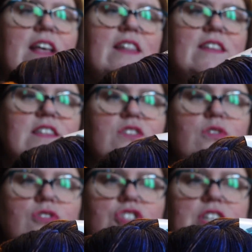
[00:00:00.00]
This is
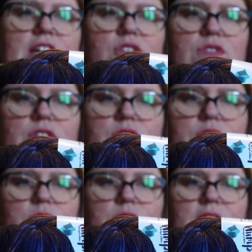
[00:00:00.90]
called Shadows of the
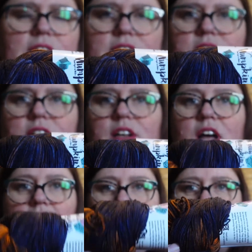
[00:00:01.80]
Schoolyard,
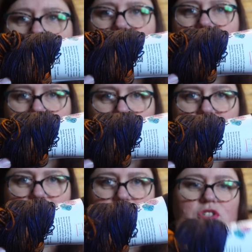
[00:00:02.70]
and all of these ones
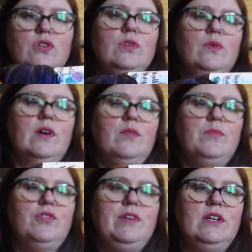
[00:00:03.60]
I've been showing you are
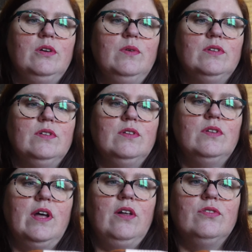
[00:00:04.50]
merino
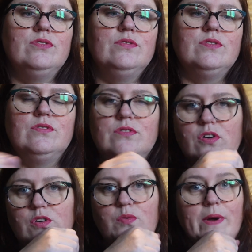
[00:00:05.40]
and nylon
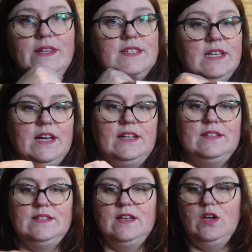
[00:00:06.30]
sock weight
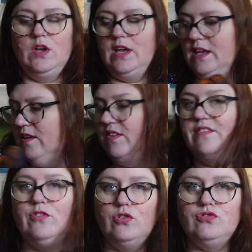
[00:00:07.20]
yarns, giving
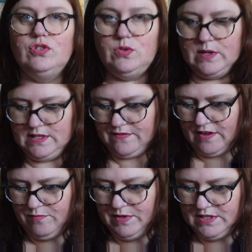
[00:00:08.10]

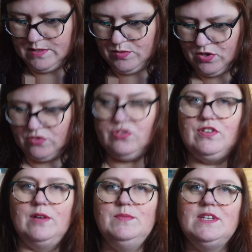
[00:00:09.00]
425 meters per 100
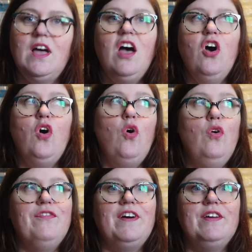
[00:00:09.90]
grams,
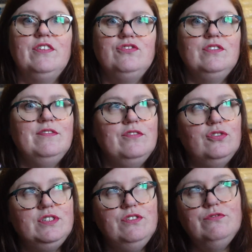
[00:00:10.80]
or
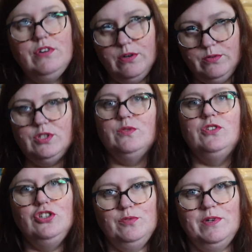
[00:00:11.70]
540 rows to a
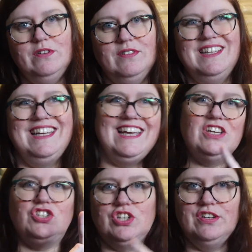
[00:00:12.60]
tube
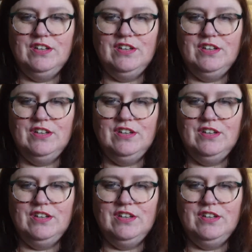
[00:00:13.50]
ish.